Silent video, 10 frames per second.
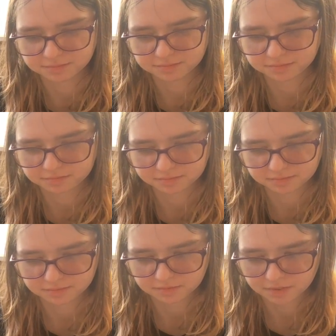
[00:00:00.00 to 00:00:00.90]

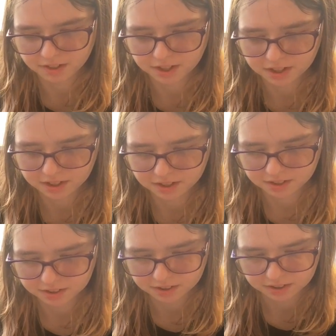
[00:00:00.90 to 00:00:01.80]

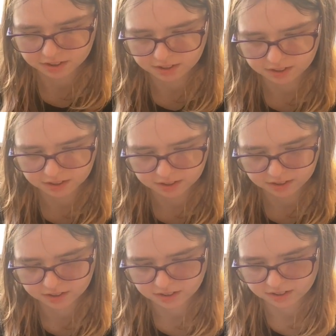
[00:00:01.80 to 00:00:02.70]

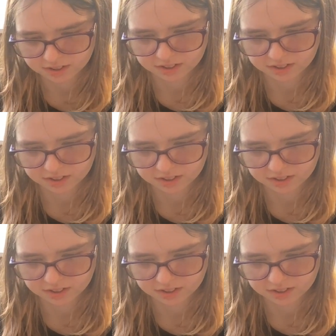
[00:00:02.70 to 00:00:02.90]
[no speech]